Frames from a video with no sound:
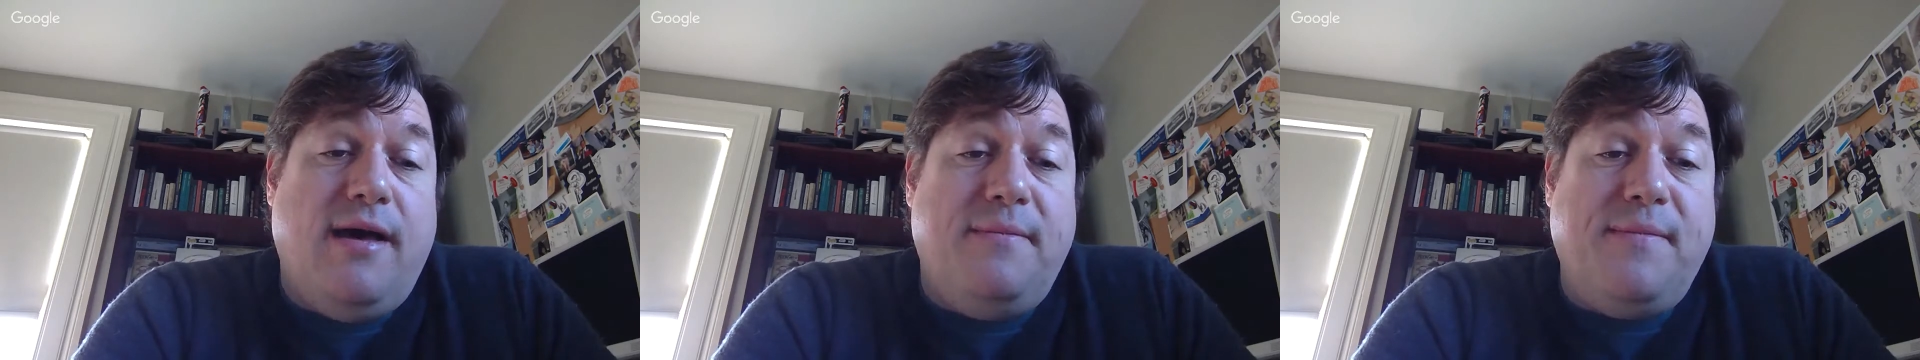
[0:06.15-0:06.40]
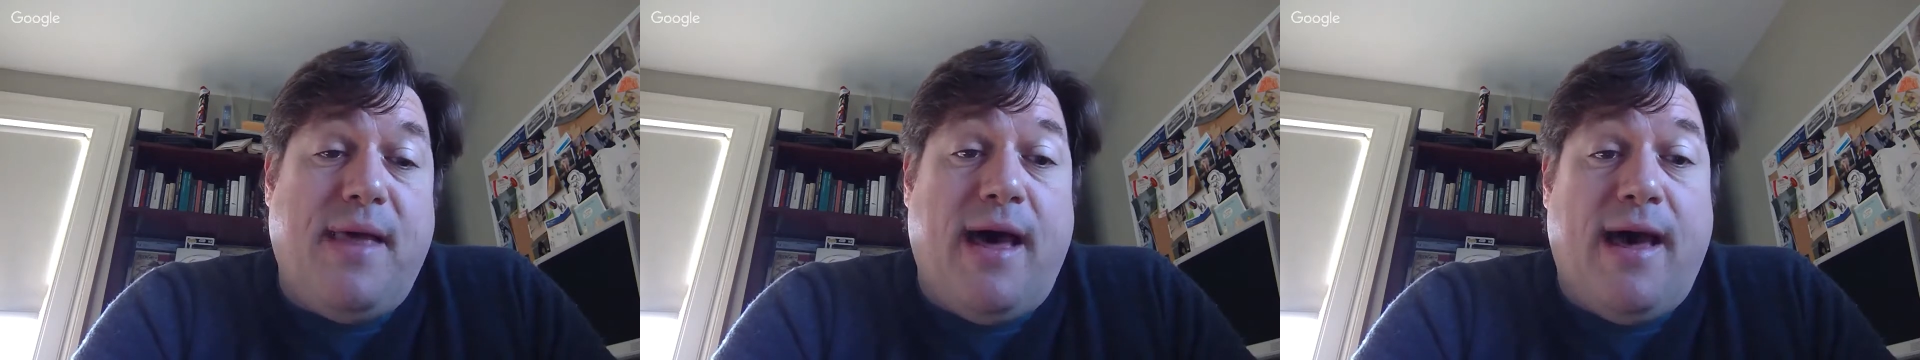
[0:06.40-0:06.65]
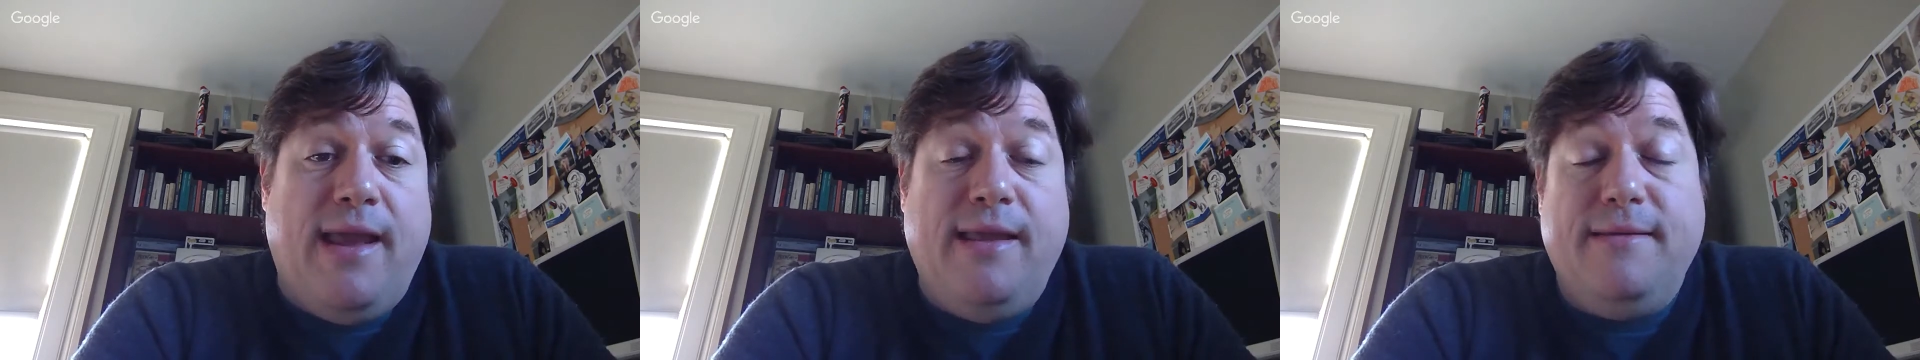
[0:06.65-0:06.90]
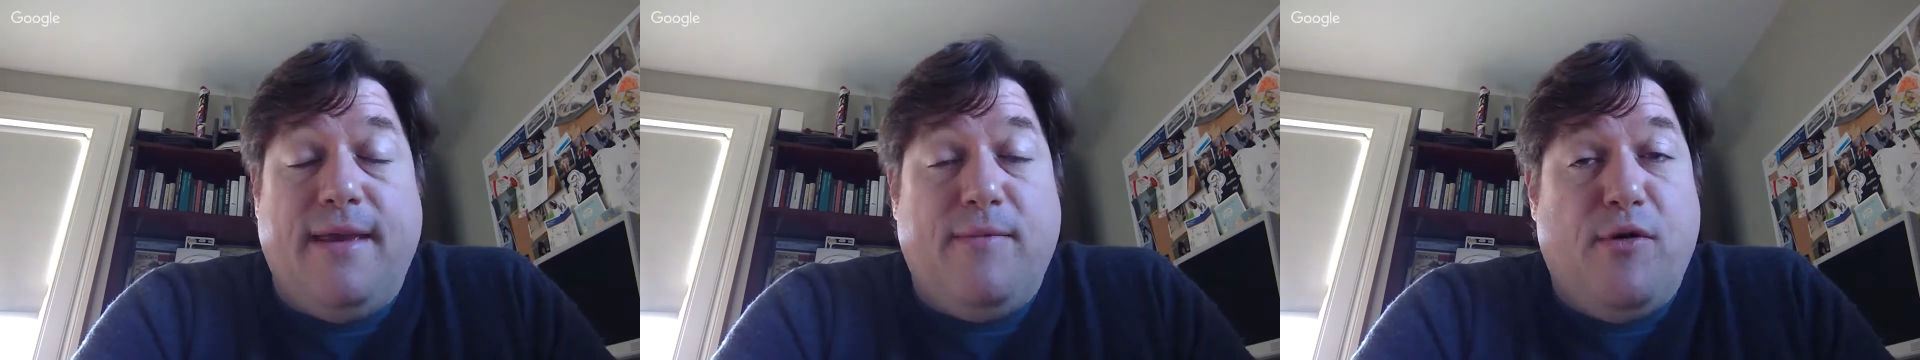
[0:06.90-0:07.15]

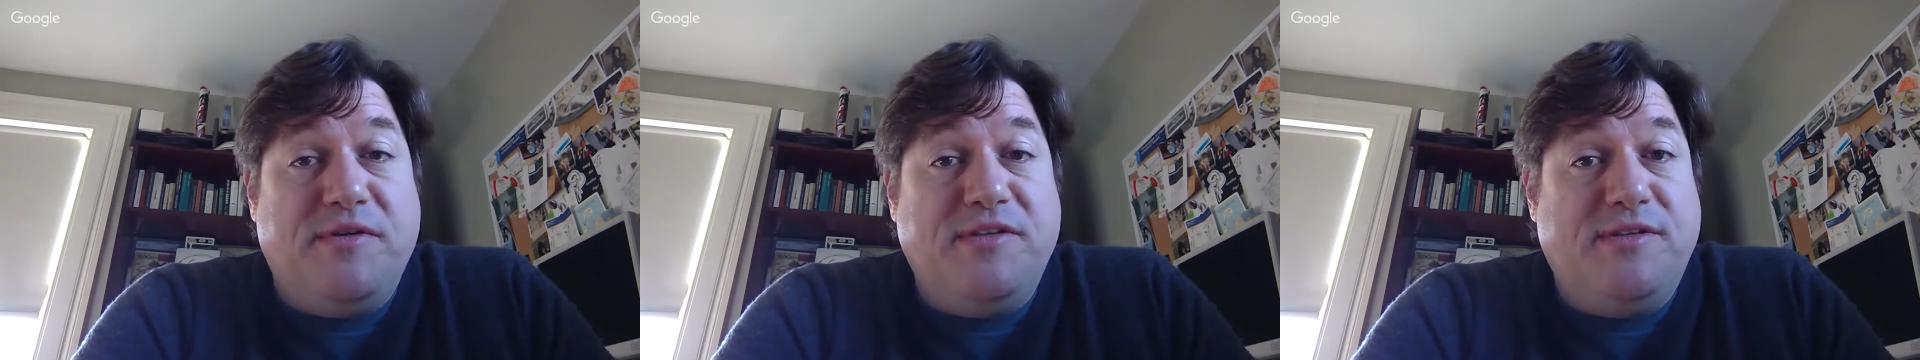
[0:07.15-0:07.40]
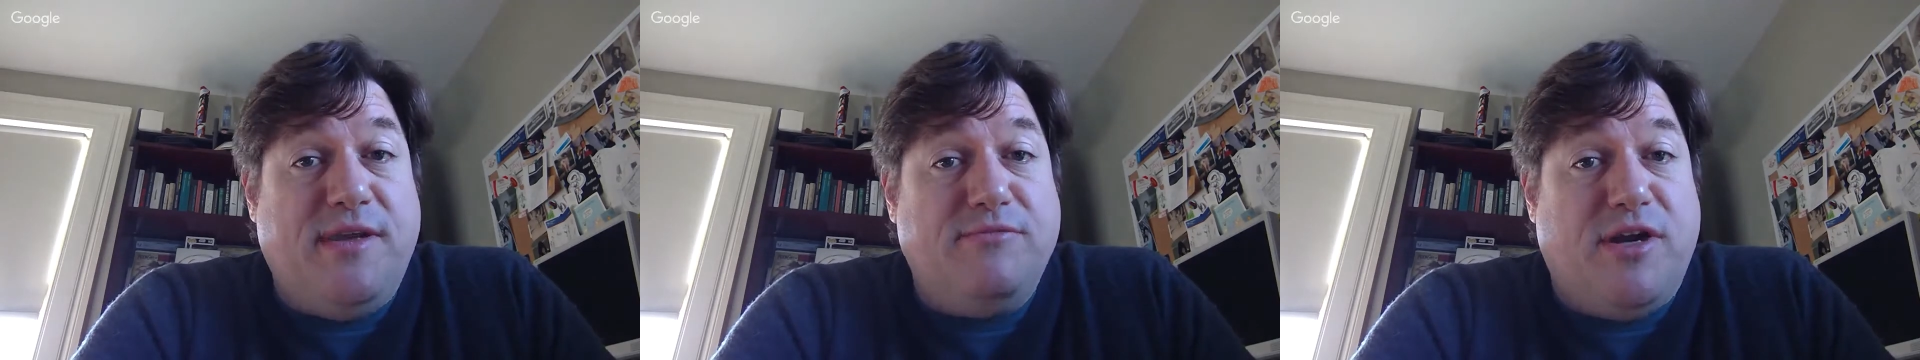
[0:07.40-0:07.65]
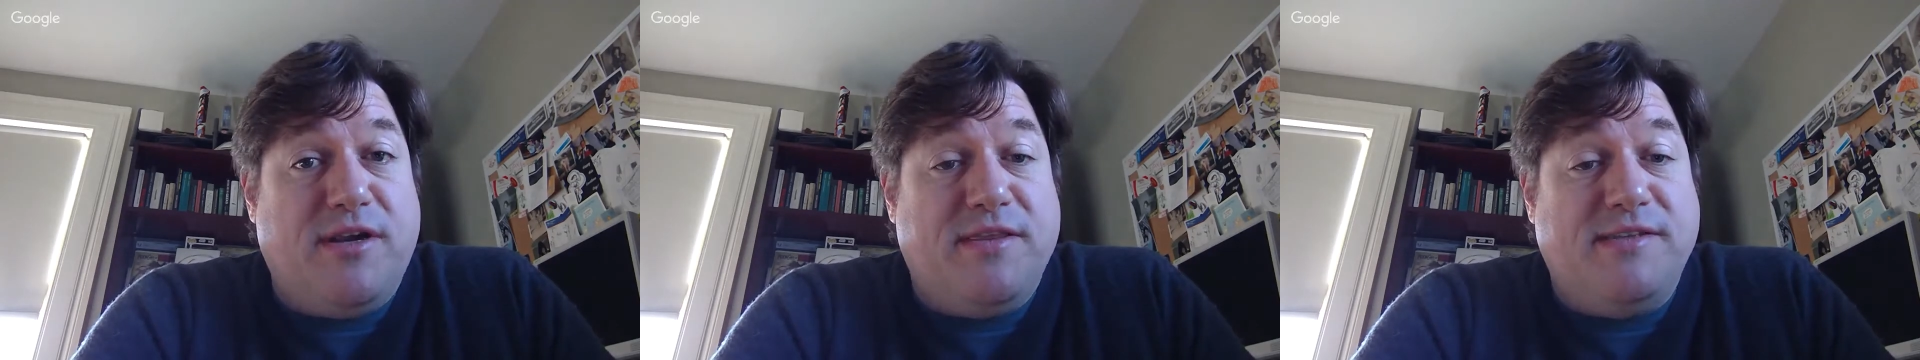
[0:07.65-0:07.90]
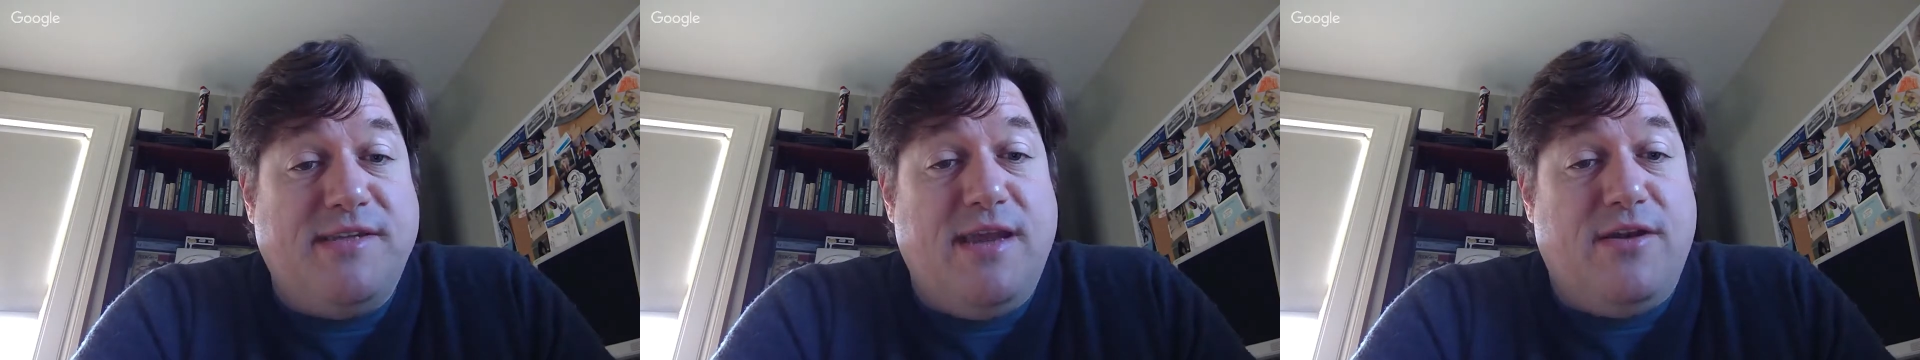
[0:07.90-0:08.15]
I am always
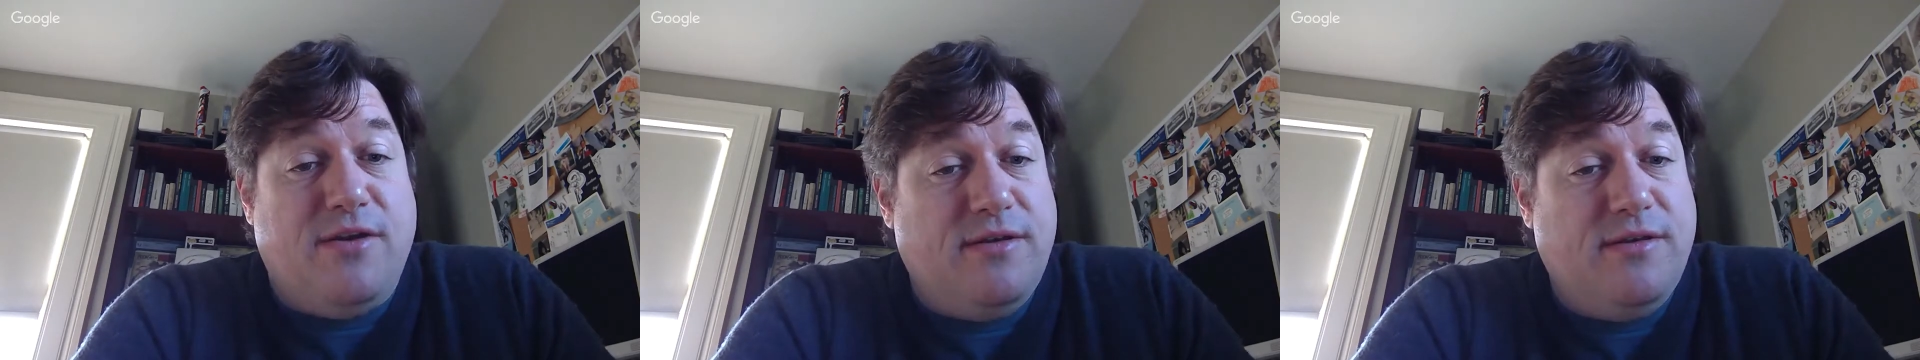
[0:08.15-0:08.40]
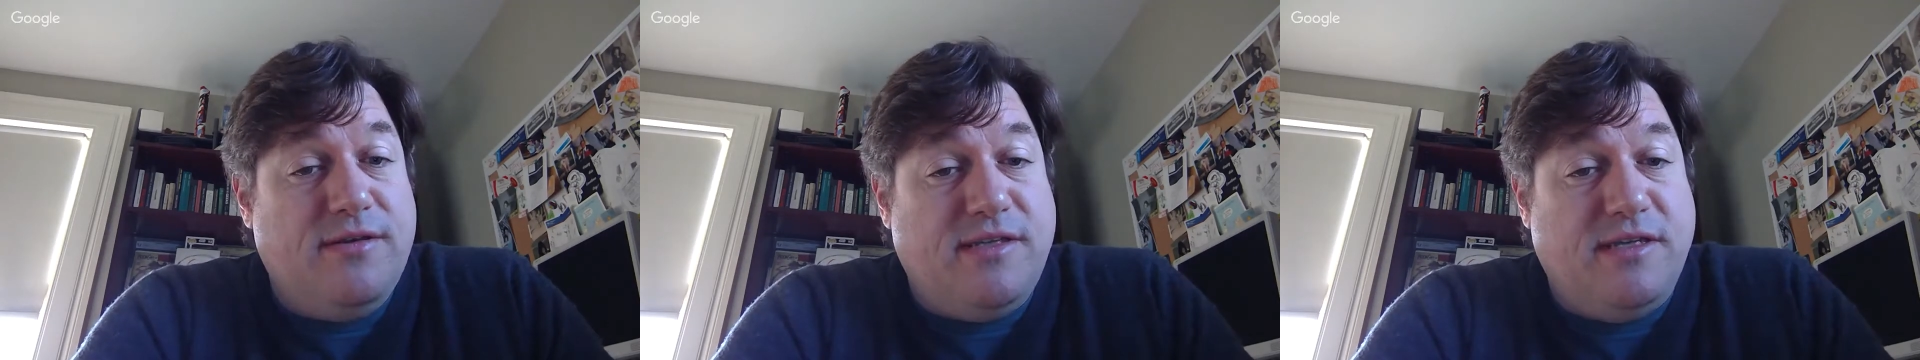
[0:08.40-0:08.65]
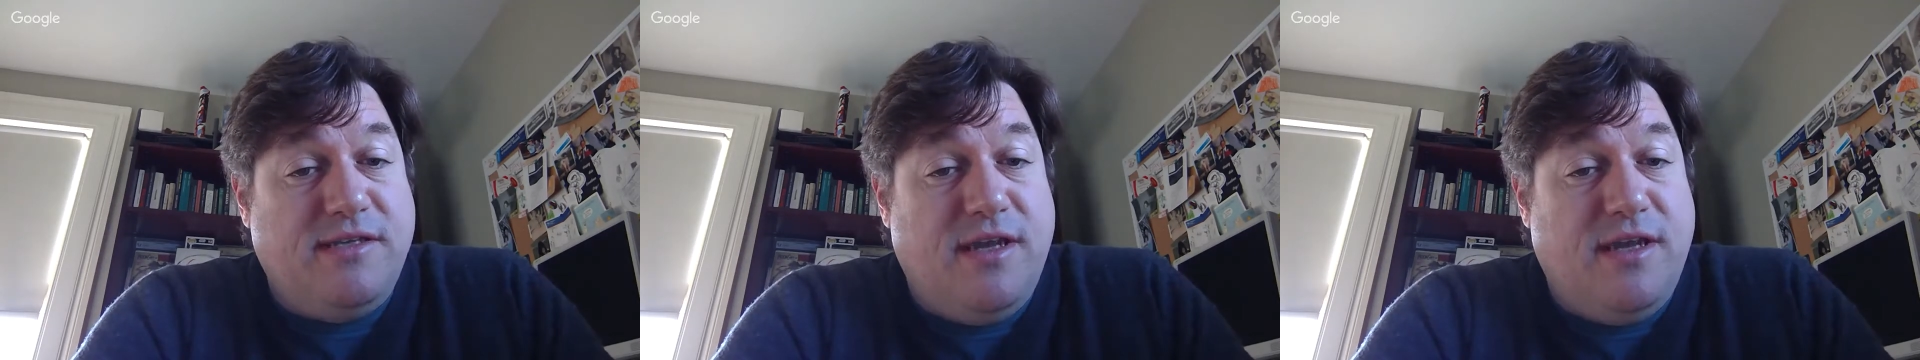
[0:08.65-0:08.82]
Jonathan Sander,